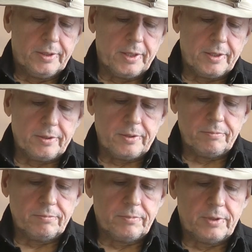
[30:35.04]
And
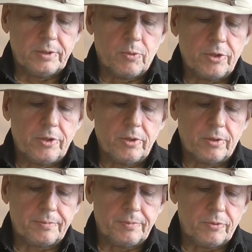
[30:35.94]
this is what you
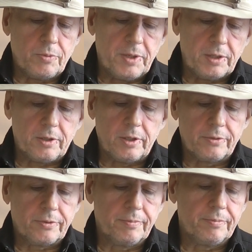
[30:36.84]
do. Repeat
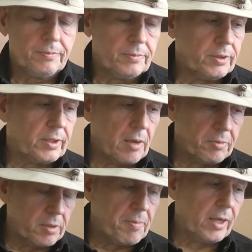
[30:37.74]
this,
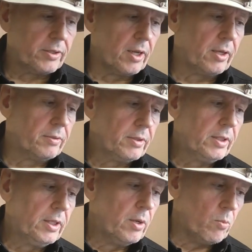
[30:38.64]
establish the baseline.
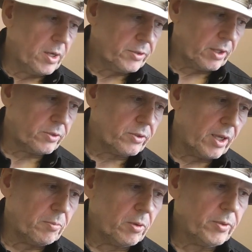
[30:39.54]
Once that's
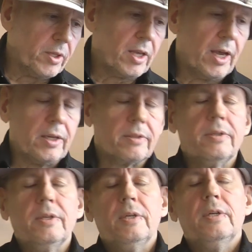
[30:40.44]
stable with the cat,
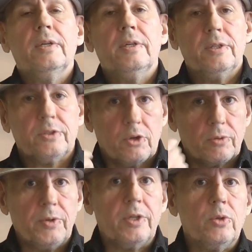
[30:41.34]

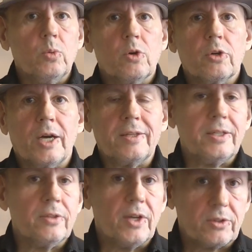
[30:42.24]
start with a new word
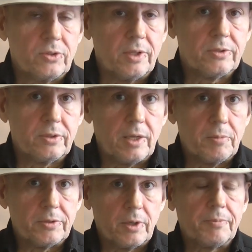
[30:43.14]
until that's as
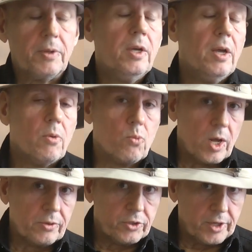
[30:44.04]
stable as that.
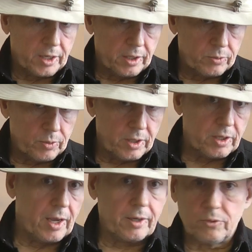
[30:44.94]
Run the checklist with the
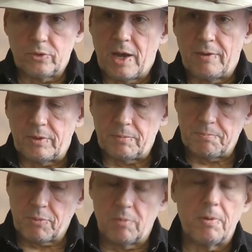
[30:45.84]
cat so you have the
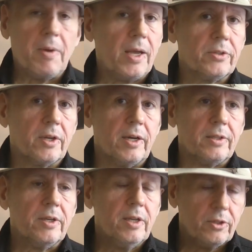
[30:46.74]
proper
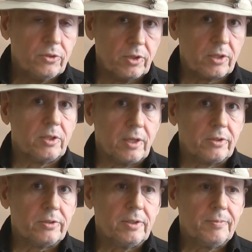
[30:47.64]
baseline,
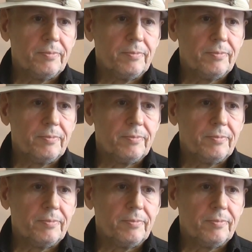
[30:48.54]
success.